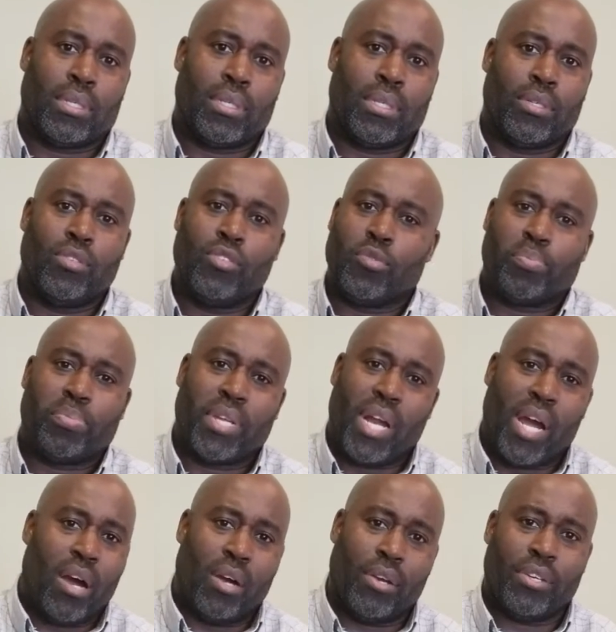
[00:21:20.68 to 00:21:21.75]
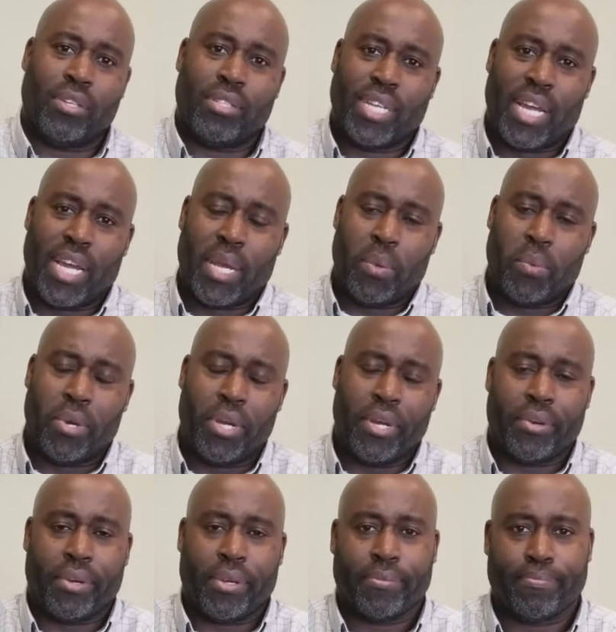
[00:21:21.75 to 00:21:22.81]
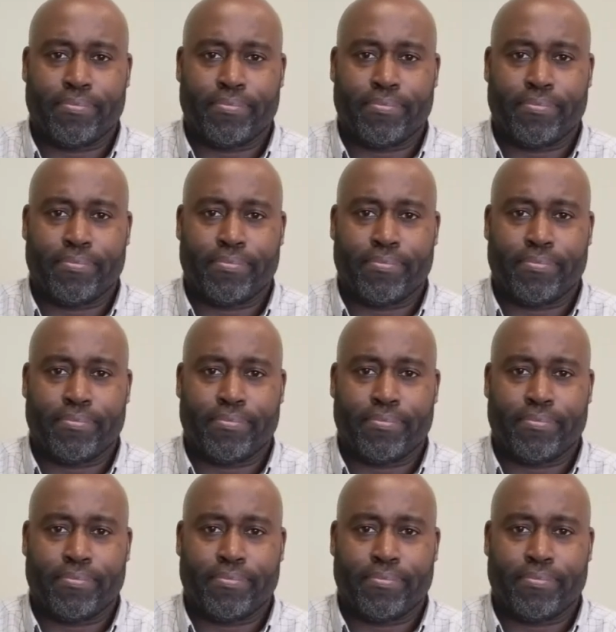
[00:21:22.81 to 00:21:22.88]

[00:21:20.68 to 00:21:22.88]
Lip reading: you spent all your time wondering,